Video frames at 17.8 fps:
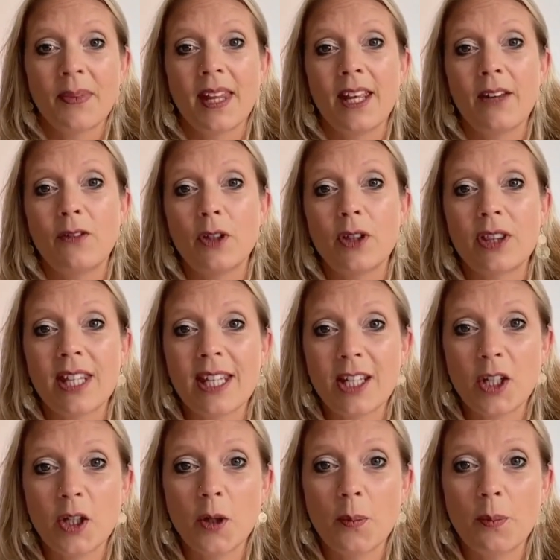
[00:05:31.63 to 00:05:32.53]
If you
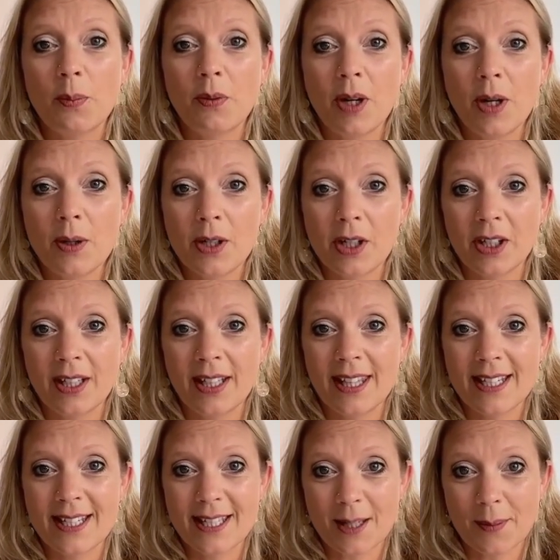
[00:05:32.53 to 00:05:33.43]
think you're broken and
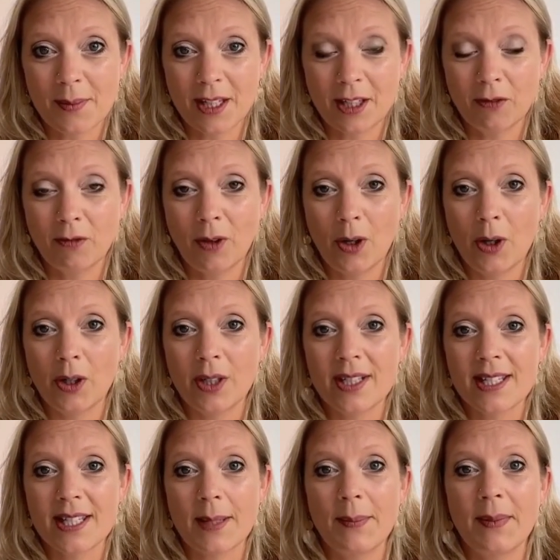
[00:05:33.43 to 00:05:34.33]
there's something wrong
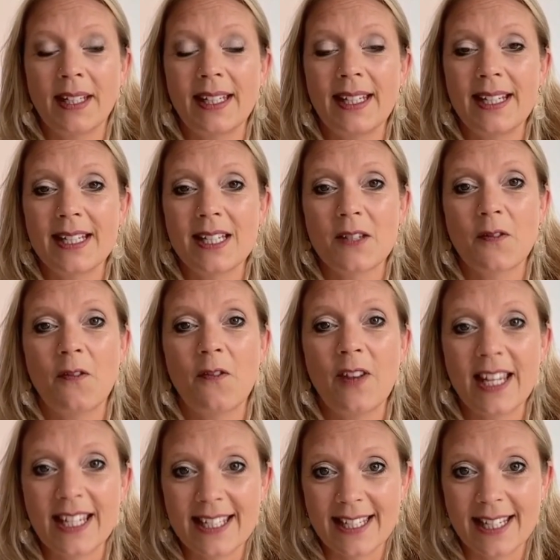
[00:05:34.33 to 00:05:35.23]
and something needs
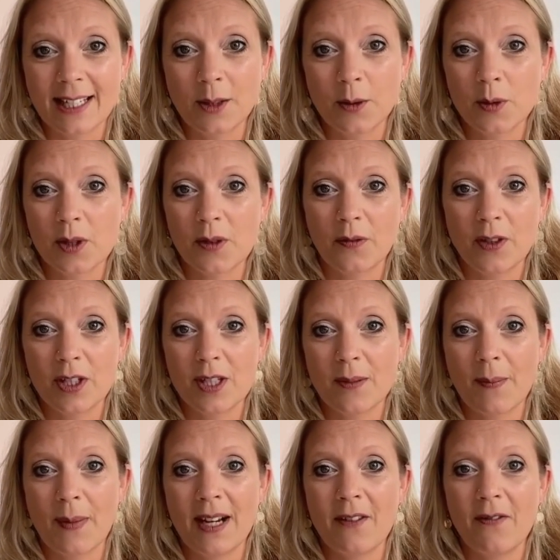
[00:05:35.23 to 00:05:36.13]
fixing in order for you
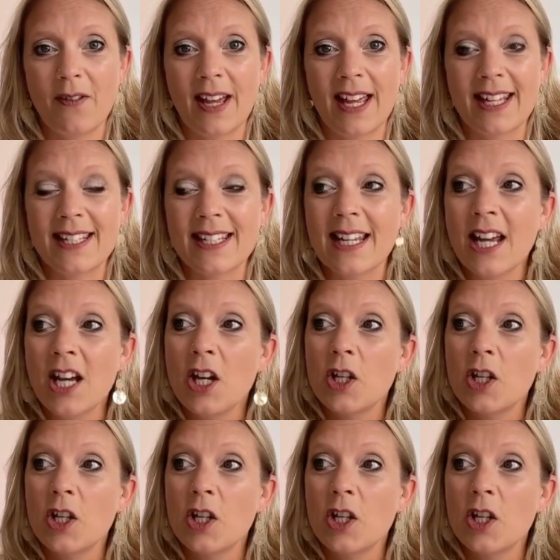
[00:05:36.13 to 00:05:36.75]
to manifest,